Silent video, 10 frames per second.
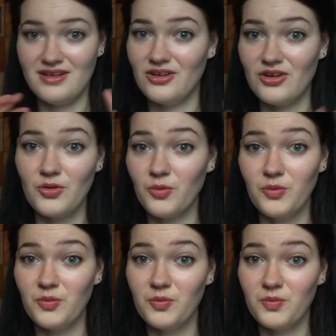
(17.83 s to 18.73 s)
No.
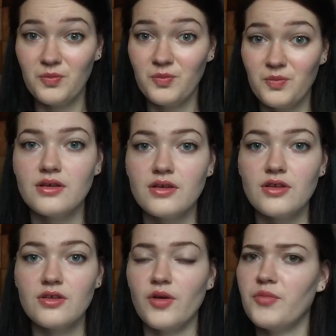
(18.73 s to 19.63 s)

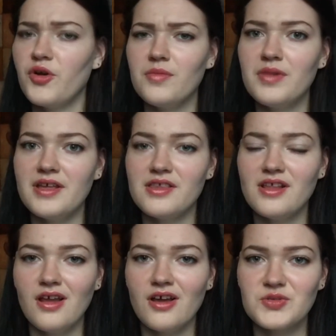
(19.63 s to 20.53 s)
So I'm probably
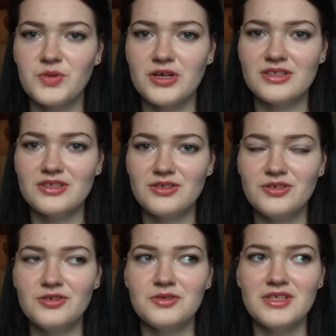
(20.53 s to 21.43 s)
the last one to
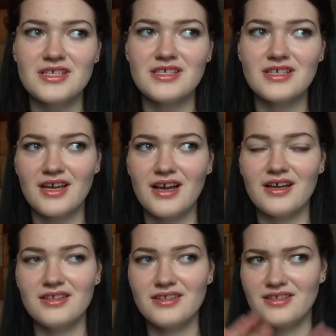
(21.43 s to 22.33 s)
do this
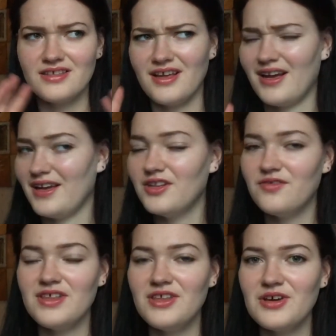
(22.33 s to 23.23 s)
kind
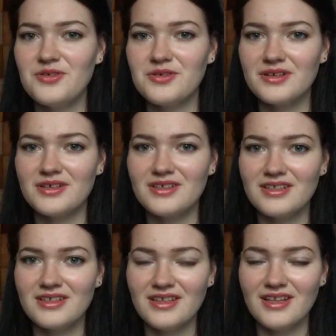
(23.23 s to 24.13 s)
of video
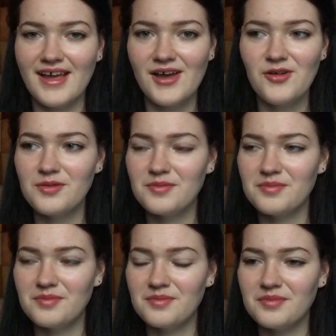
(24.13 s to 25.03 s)
now,
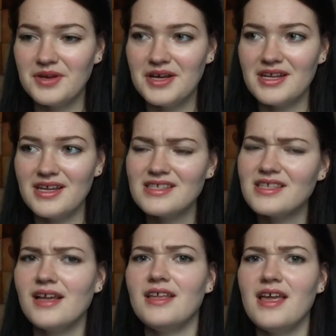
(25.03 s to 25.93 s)
but
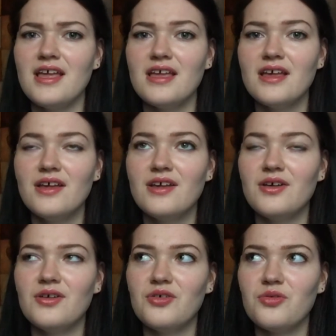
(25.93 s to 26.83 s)
it's not a
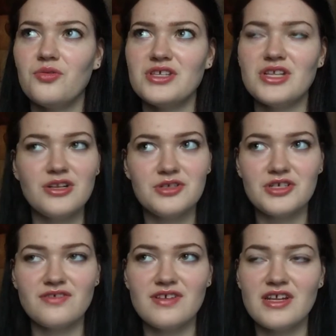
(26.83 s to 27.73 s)

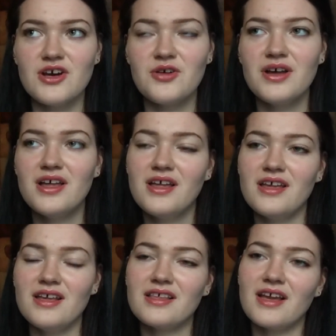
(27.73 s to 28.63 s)
resolutions video.
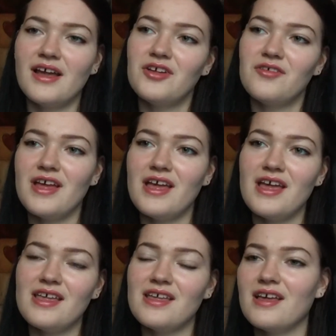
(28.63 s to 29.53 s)
It's kind of
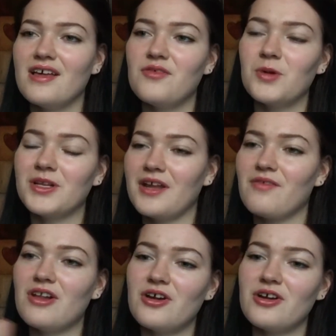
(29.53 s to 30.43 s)
a what
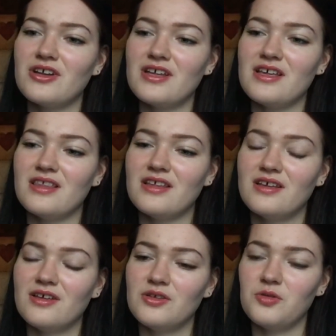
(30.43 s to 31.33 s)
I've learned in
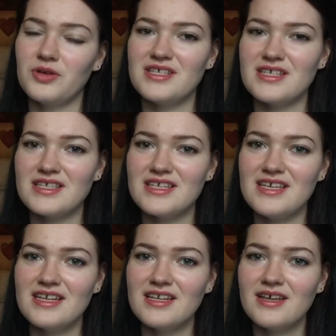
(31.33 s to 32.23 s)

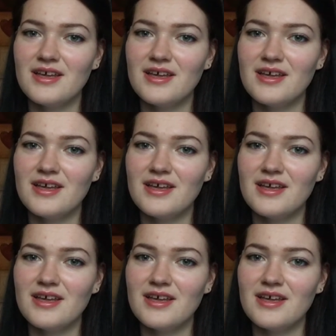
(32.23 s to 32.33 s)
2016,